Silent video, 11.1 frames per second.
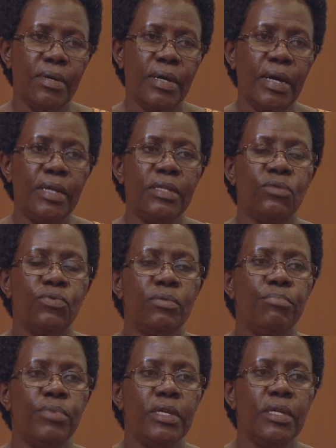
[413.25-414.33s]
And it will
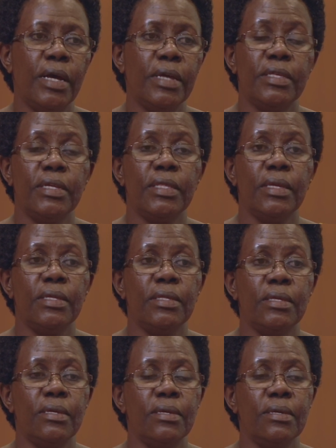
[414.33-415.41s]
be, I think,
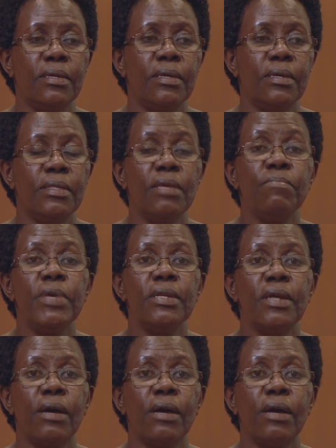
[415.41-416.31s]
the main